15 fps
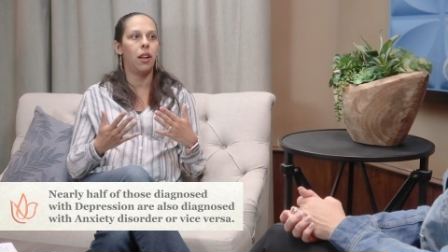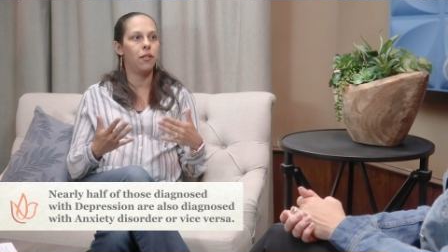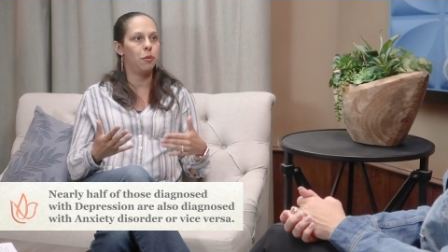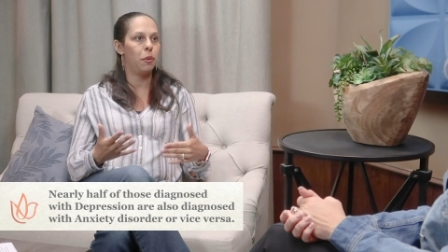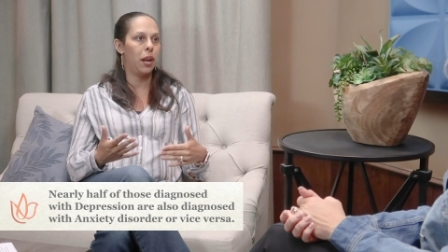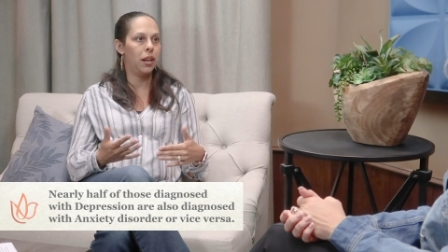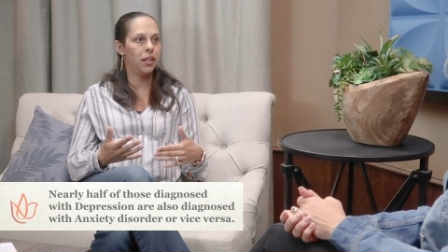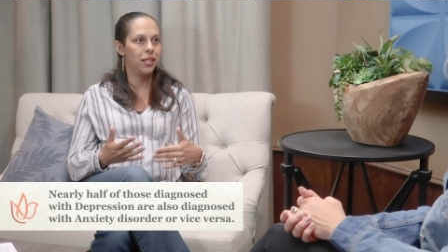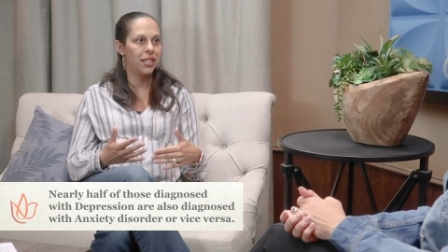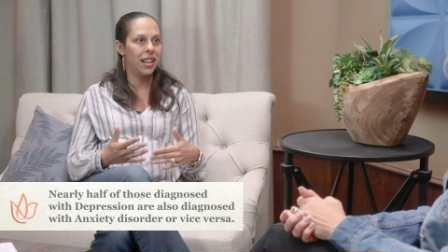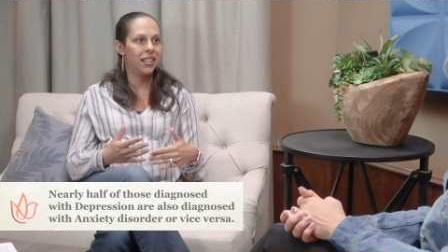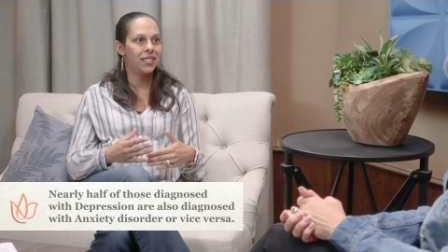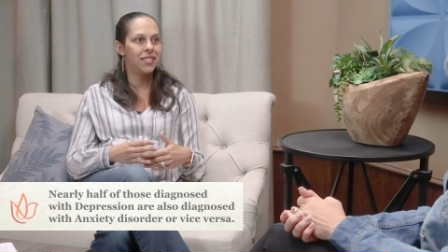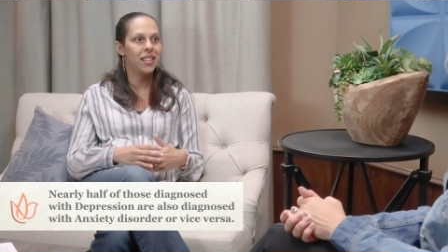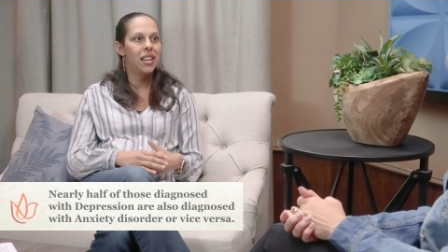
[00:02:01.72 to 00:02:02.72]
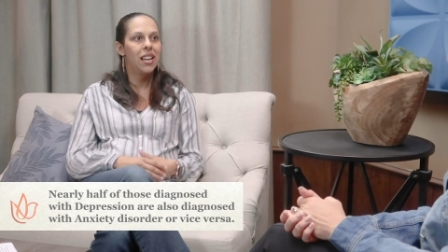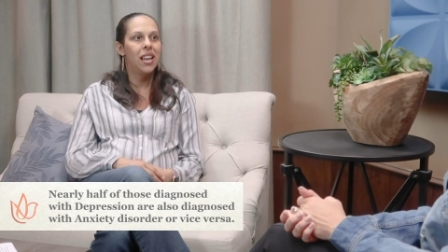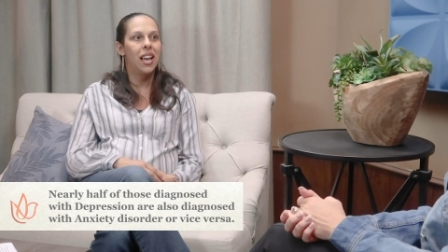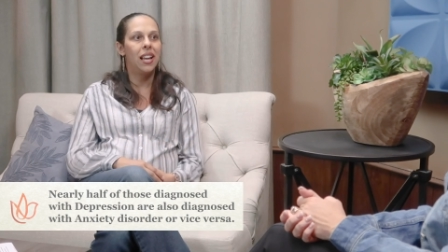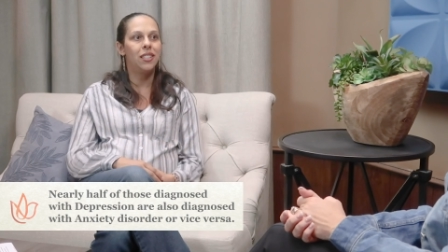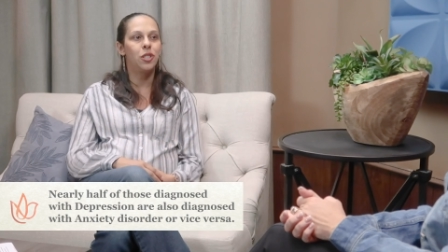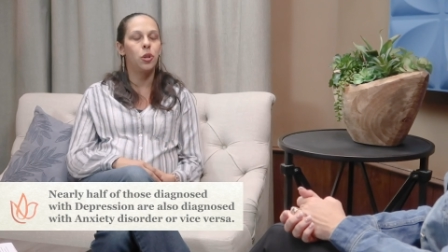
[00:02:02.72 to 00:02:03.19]
having panic attacks.
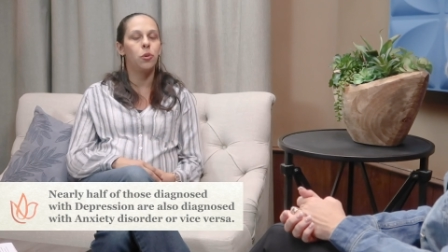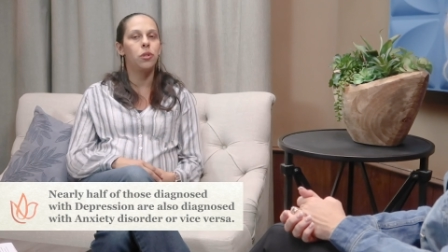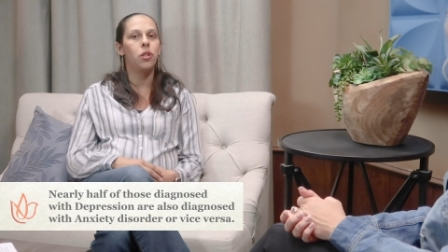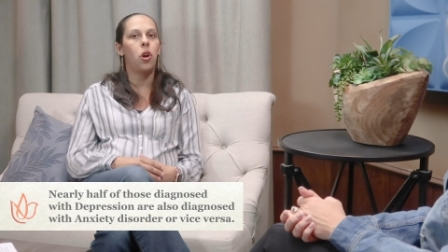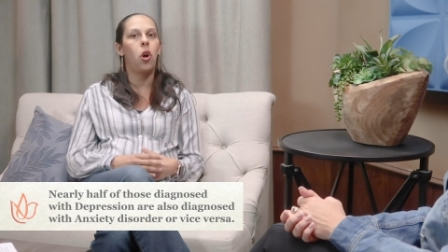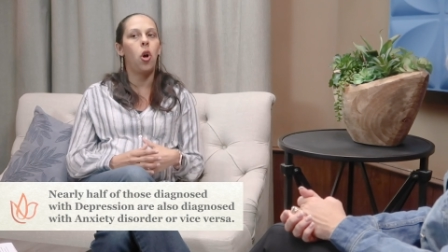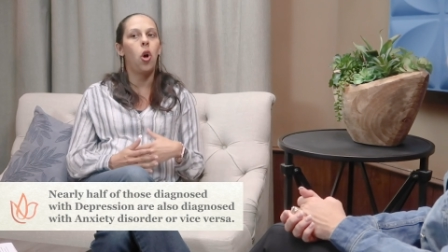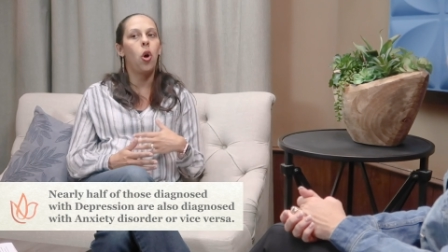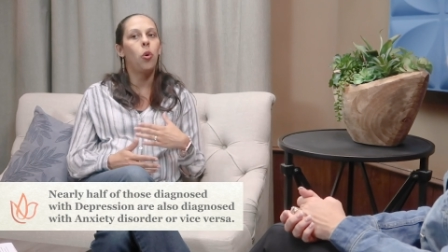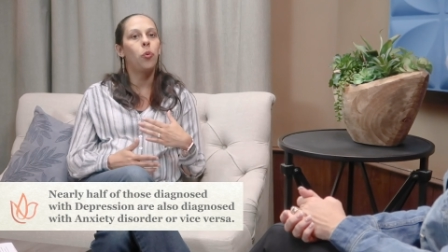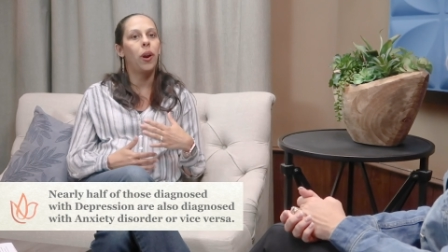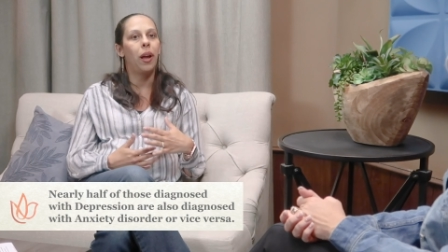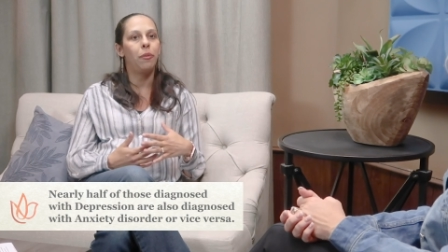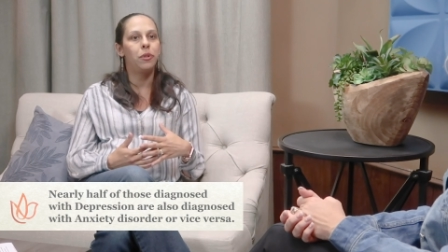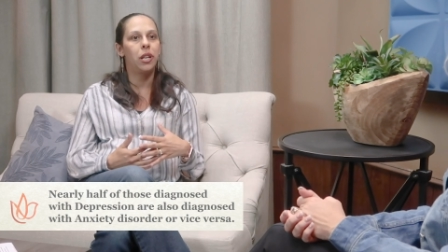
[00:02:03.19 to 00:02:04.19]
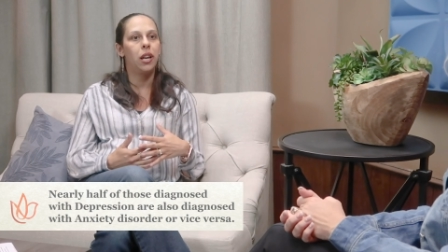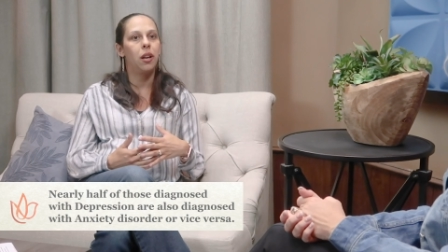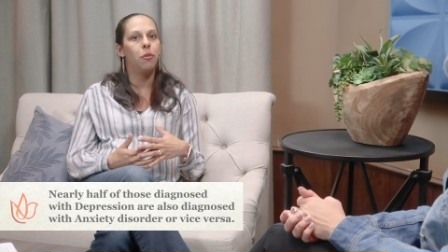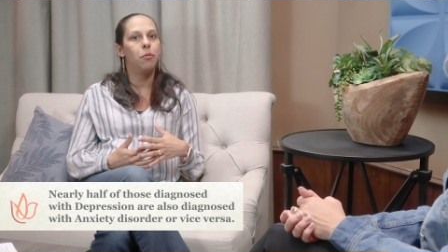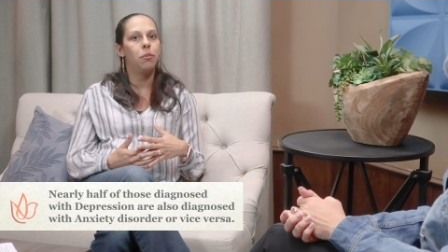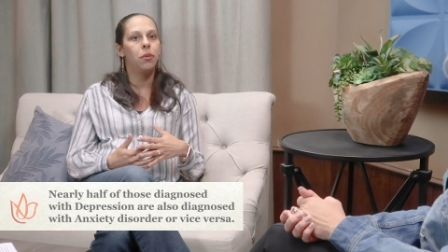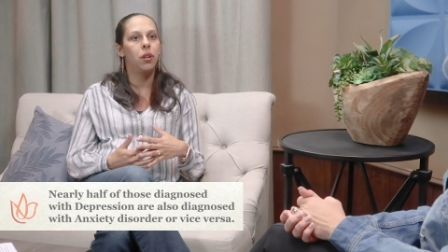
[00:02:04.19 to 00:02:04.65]
And so it was all wrapped
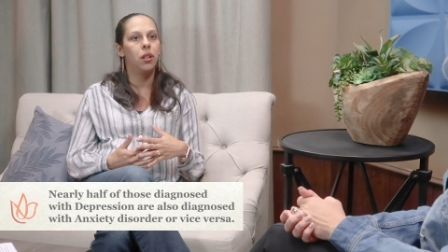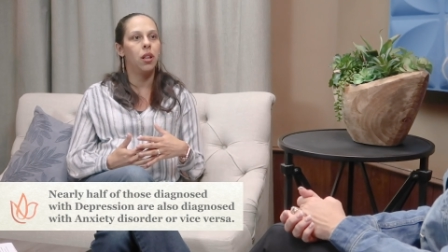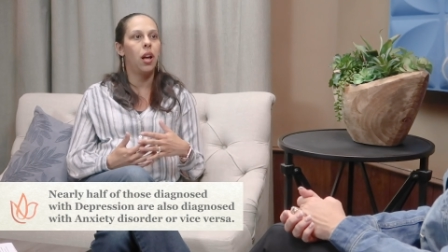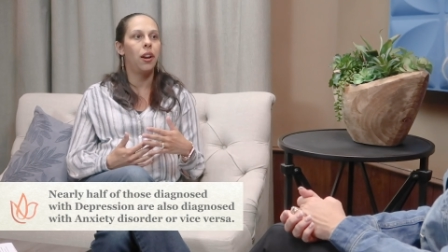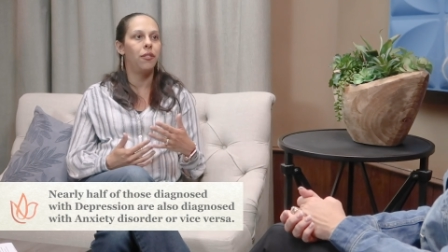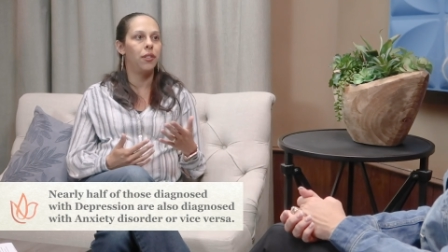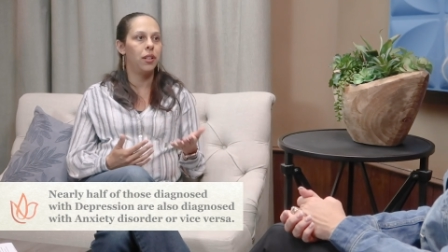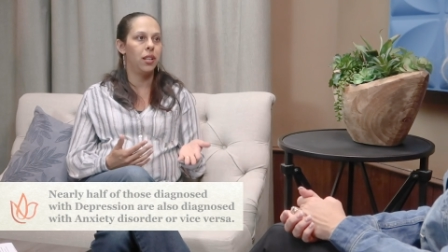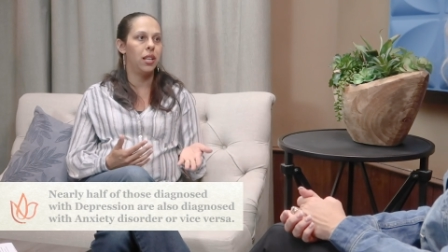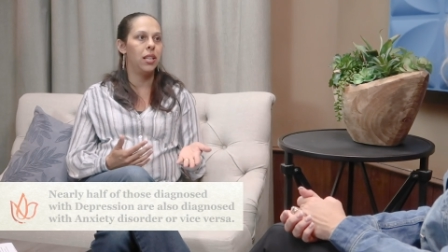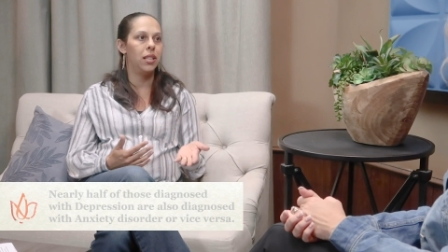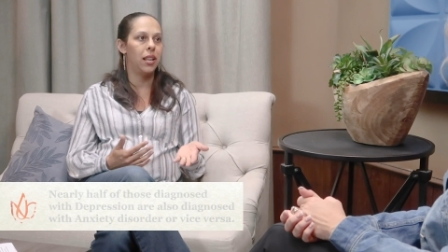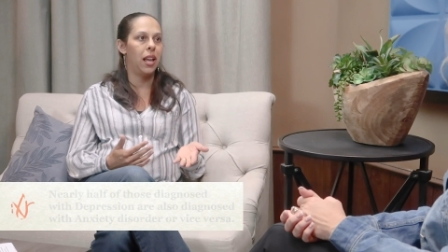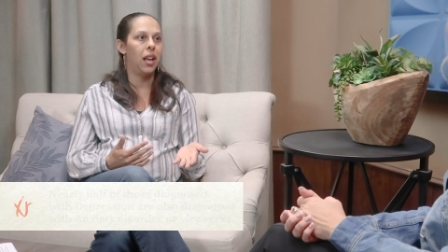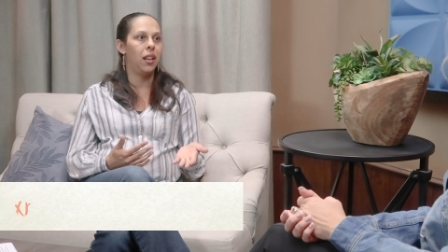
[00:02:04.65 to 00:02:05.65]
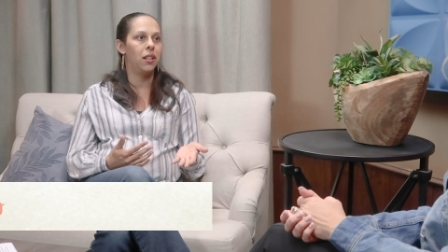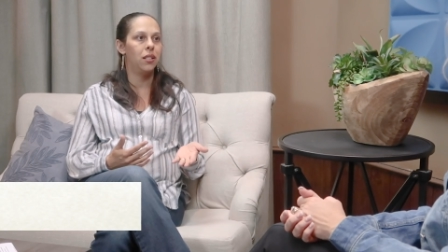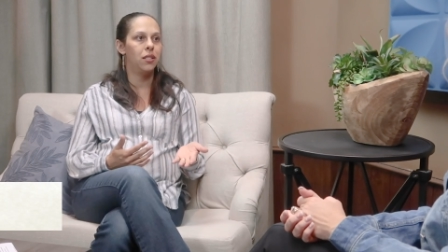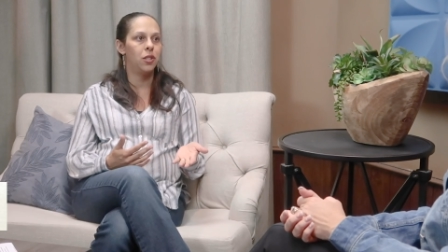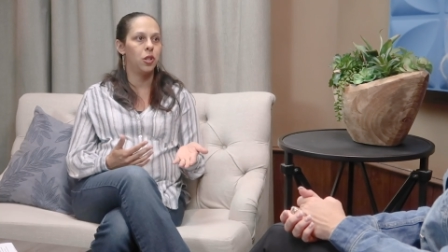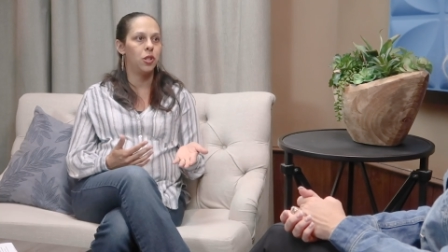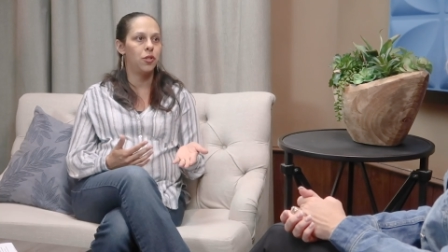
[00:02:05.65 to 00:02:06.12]
up, a lot of it in that
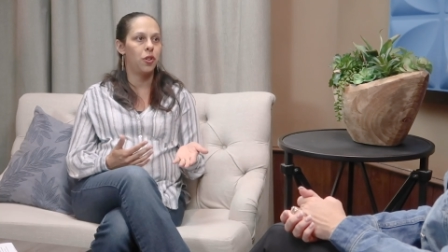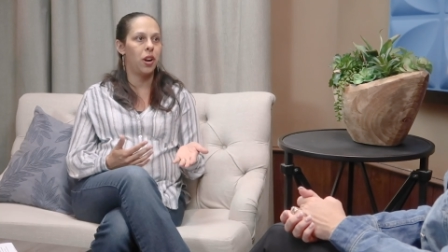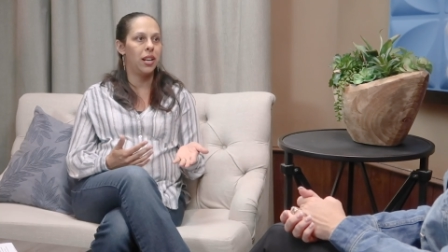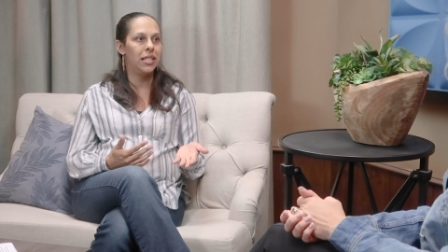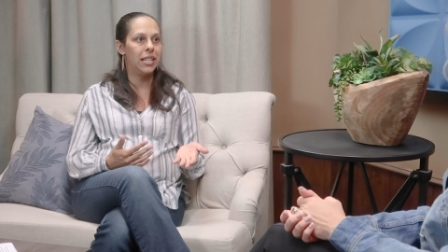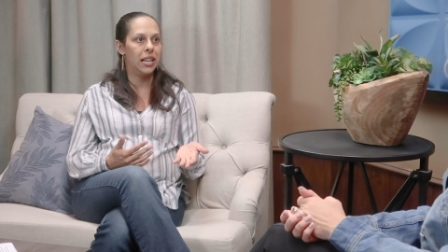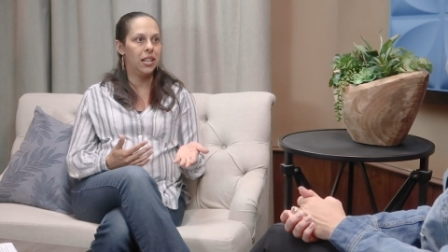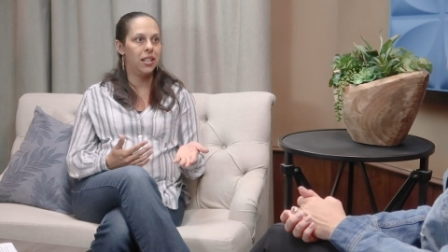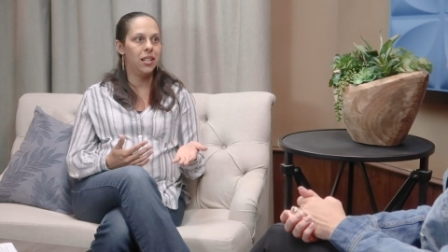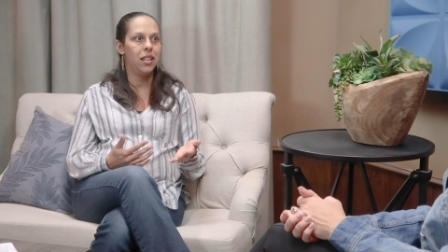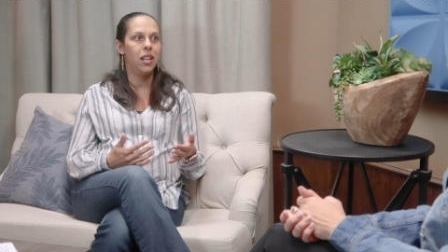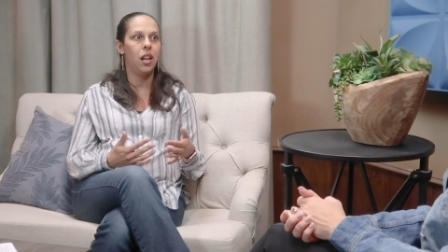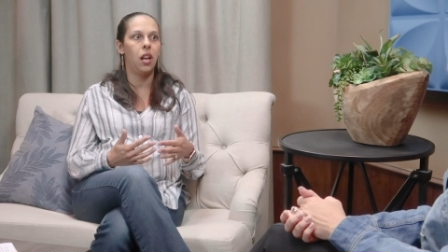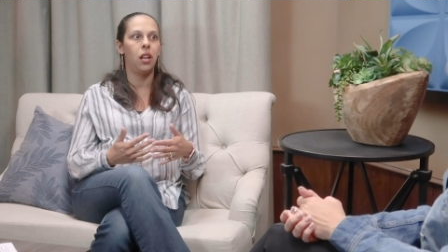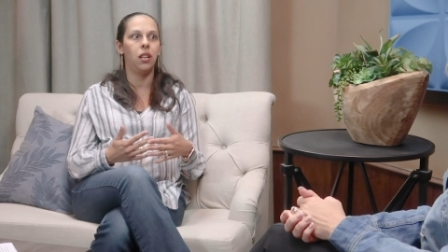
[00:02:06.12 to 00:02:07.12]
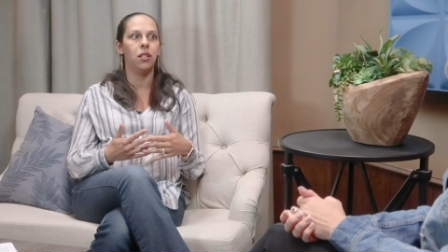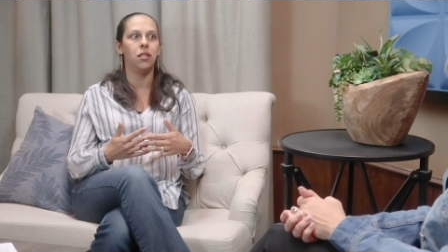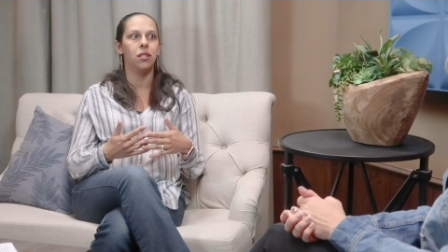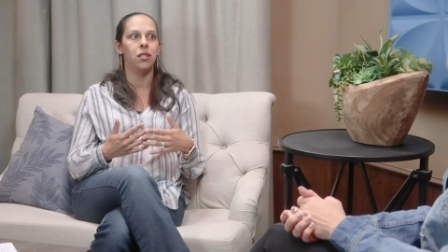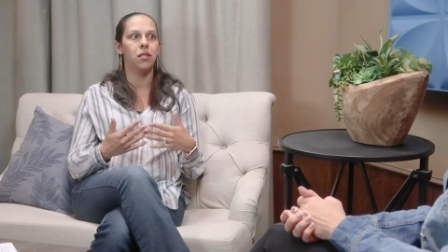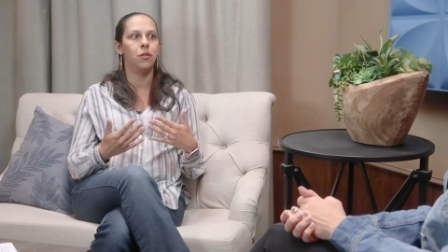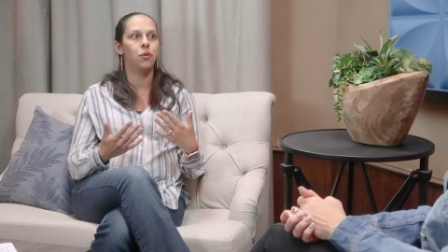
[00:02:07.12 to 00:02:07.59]
search for identity
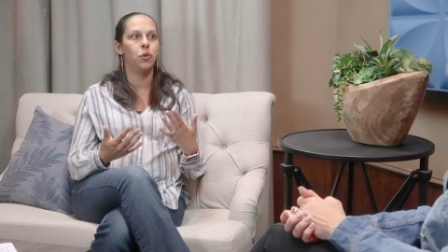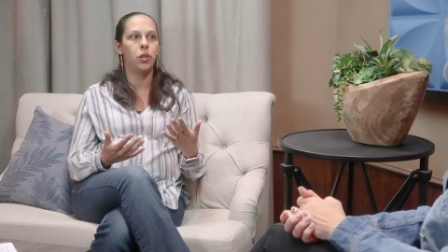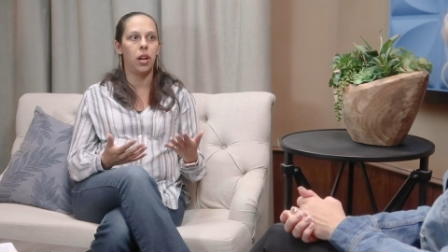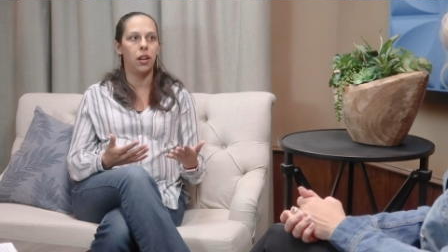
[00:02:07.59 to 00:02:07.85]
and mm-hmm.